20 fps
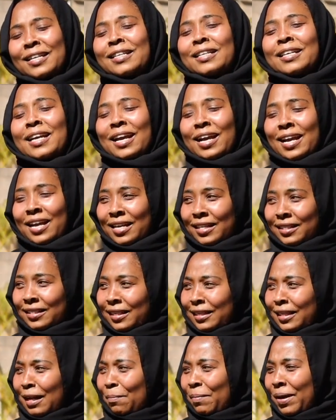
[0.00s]
Yes,
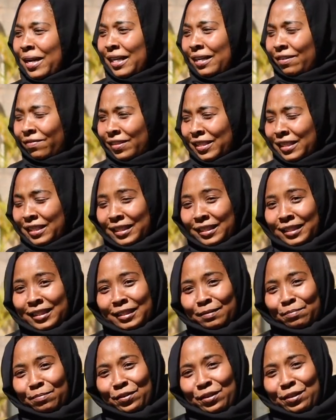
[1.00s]
and yes. I'm a living
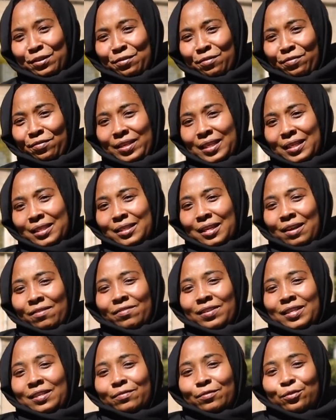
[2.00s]
testimony of it.
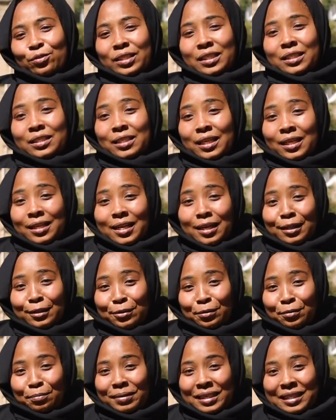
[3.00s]
I've lived with
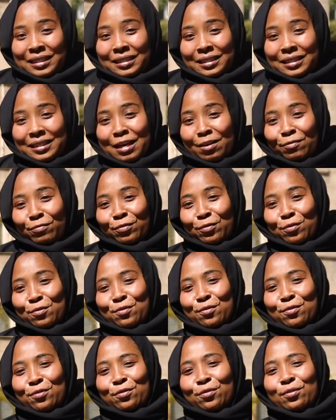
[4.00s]
gigantomastia
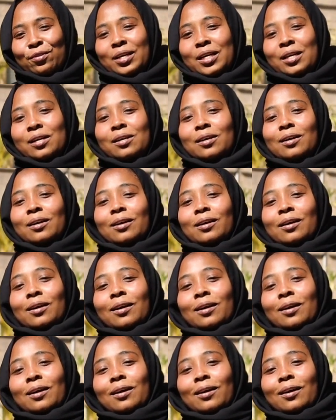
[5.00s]
for
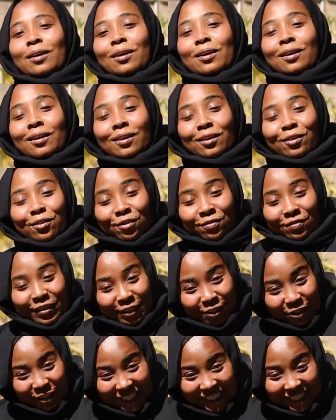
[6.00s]

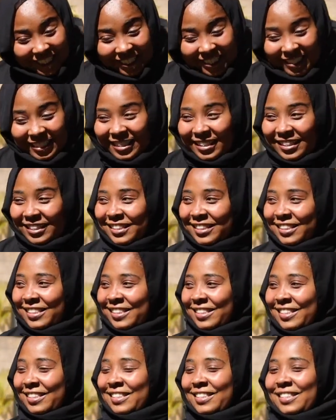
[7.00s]
over 20 years.
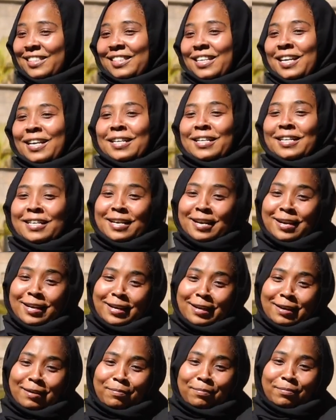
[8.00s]
And here
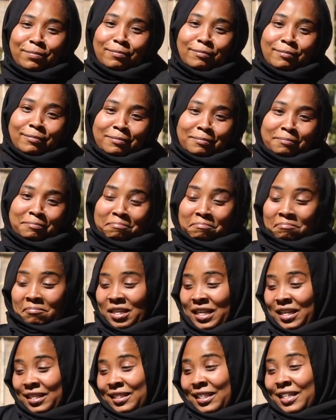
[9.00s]
I am,
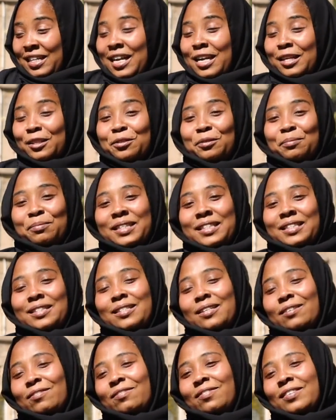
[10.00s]

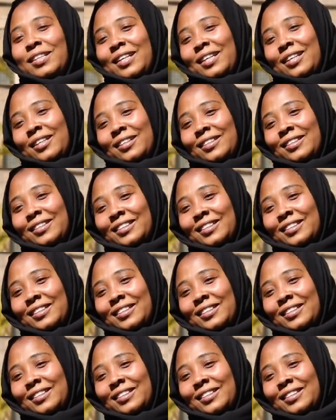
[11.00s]
gigantomastia free.